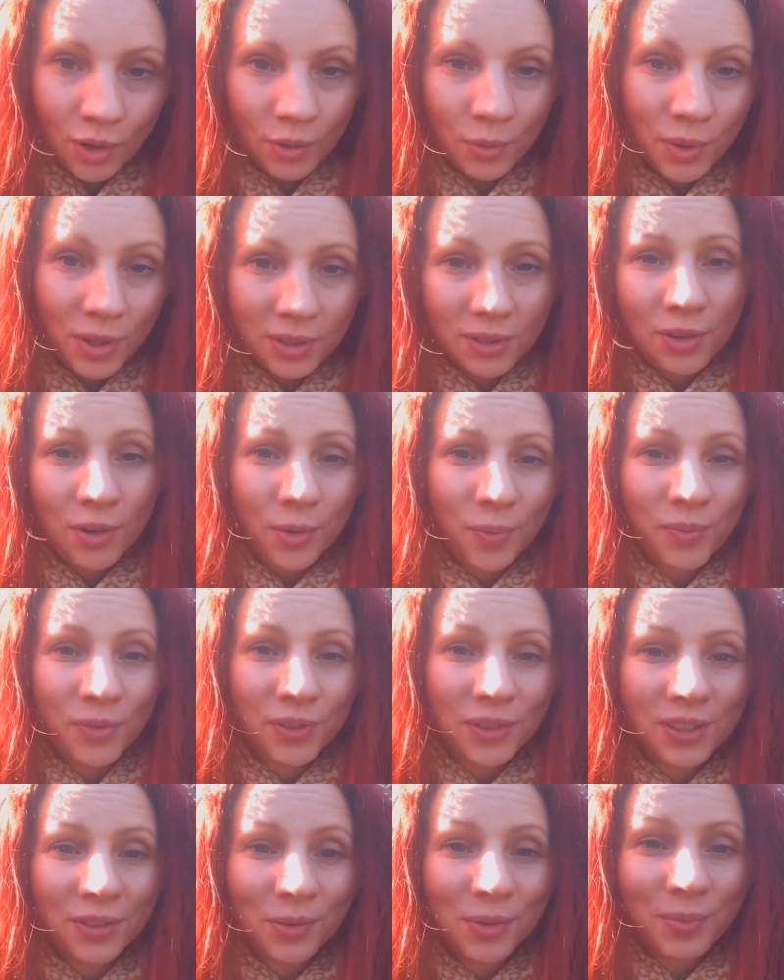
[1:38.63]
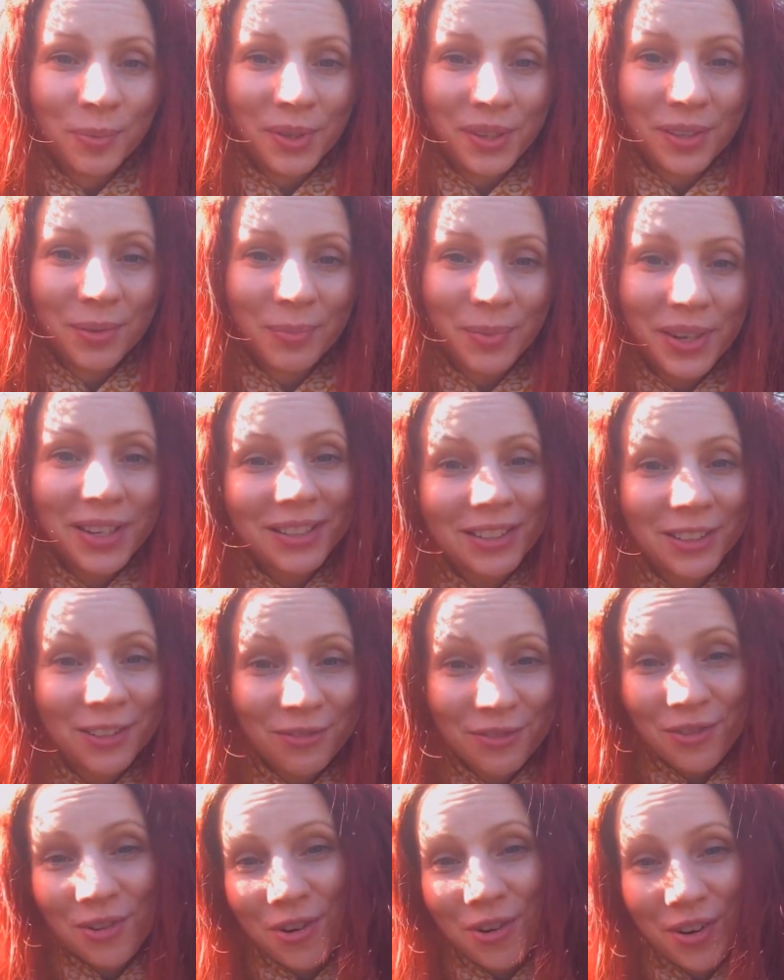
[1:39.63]
well, hopefully it will be the best,
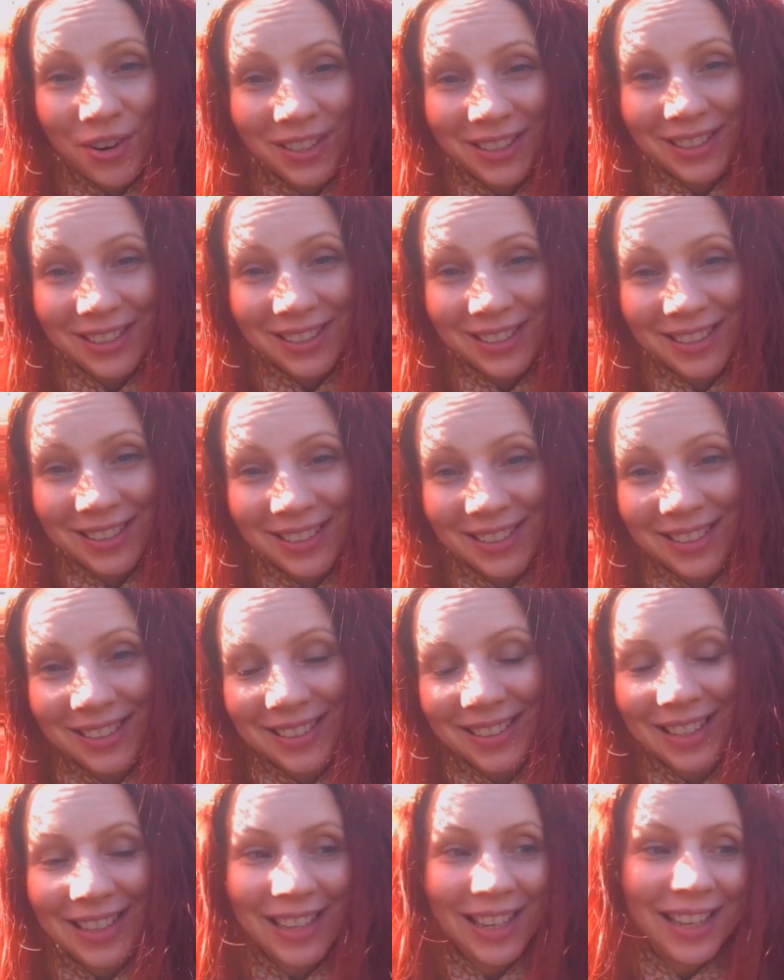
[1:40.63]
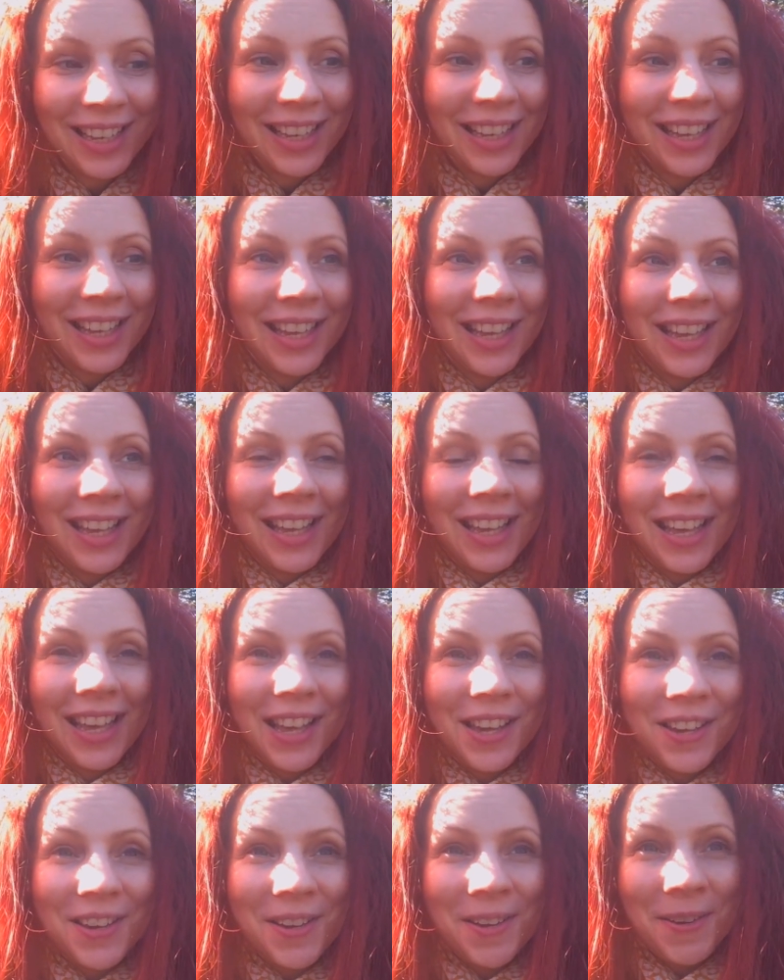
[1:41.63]
of course.
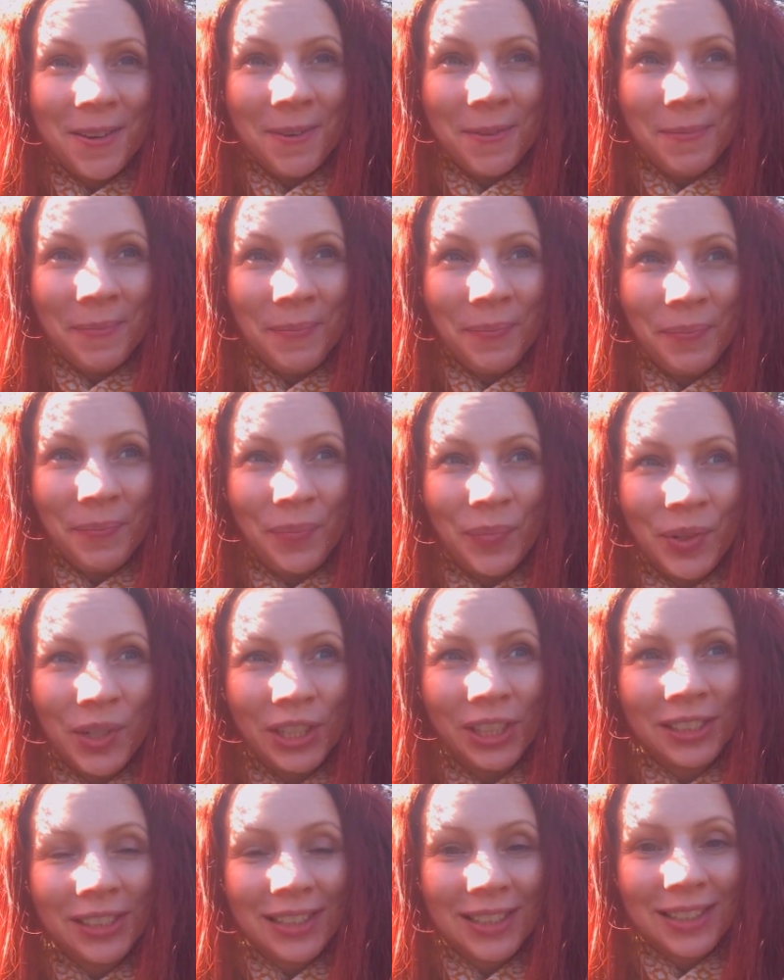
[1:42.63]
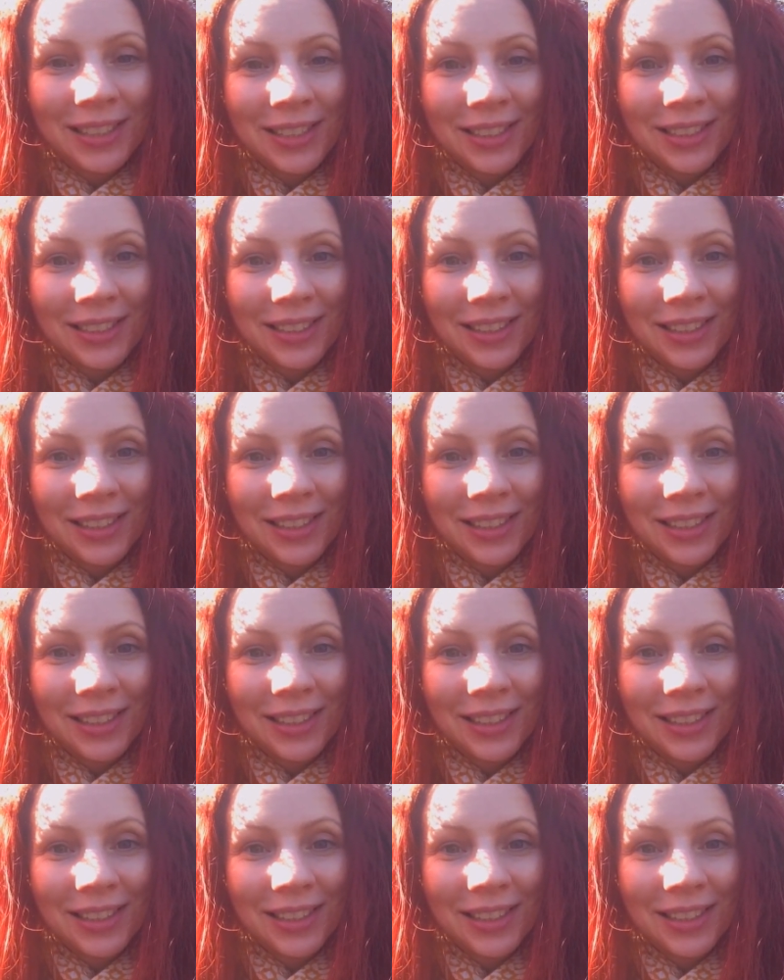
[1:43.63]
But